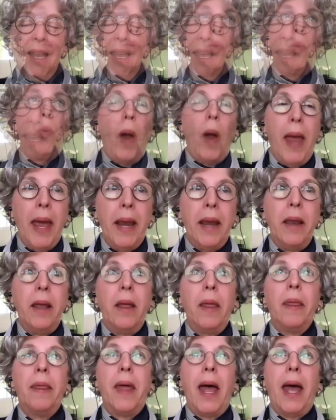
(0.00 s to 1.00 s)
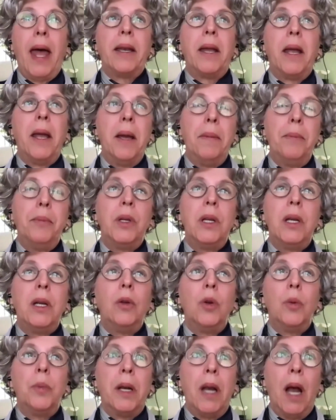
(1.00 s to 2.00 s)
When that empty
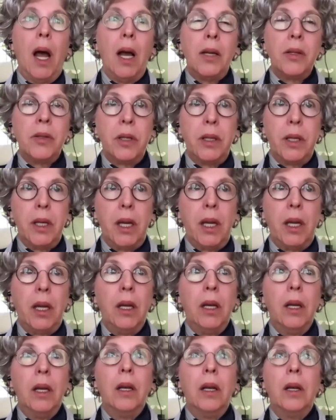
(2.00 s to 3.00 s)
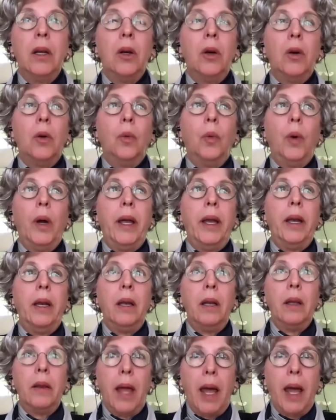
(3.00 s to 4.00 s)
luminosity,
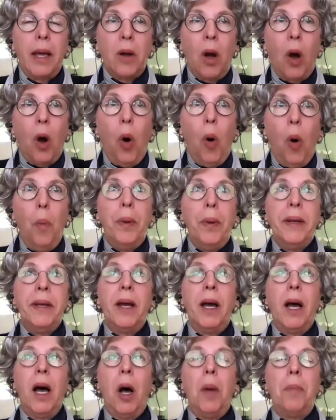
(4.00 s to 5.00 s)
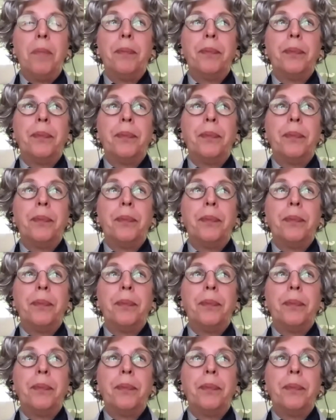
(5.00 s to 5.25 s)
when that opened up,